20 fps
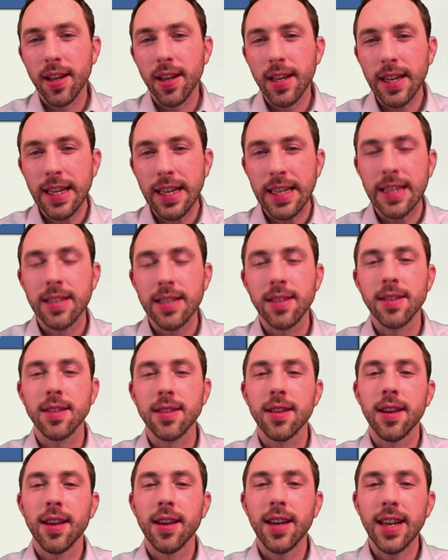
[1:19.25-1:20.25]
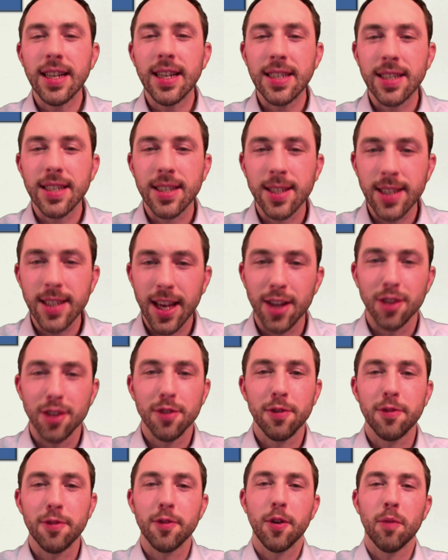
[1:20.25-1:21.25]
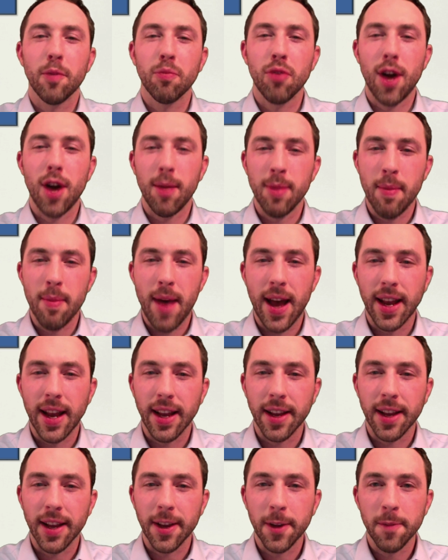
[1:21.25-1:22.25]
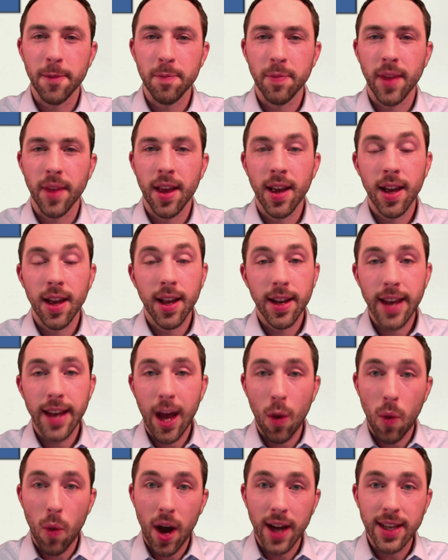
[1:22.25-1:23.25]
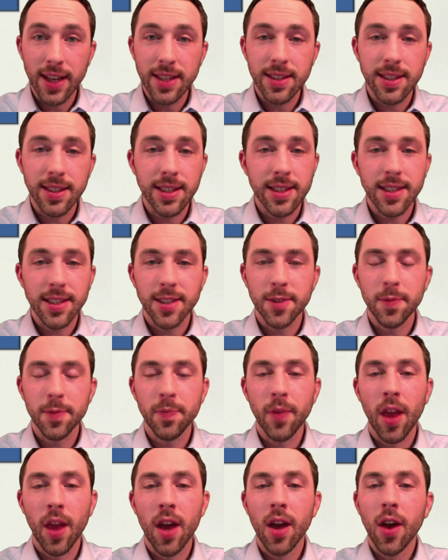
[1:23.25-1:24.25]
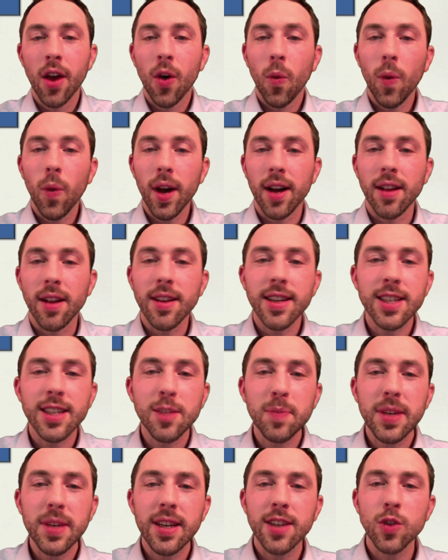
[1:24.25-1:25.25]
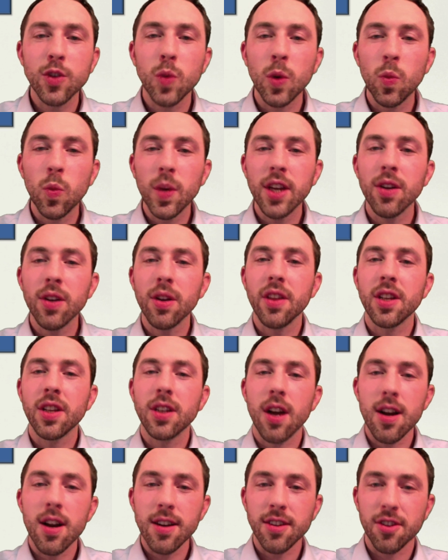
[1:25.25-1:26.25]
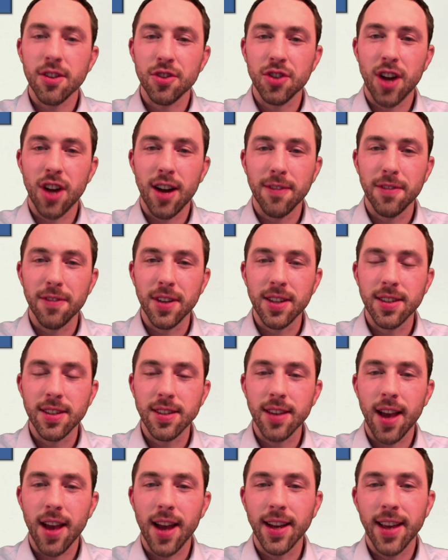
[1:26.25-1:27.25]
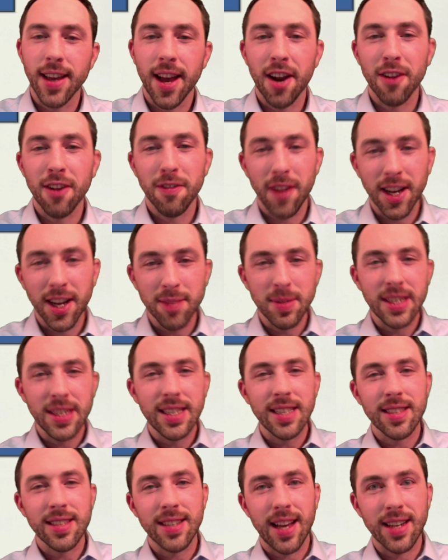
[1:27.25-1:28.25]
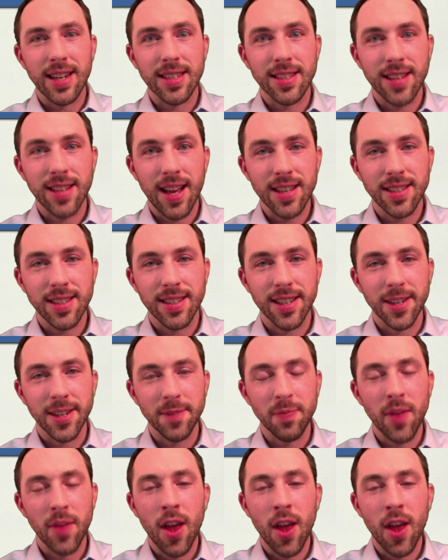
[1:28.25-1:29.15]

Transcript: is itself problematic. Now, why is this? Well, it's because when we go to the doctor's office and get our vitamin D status tested,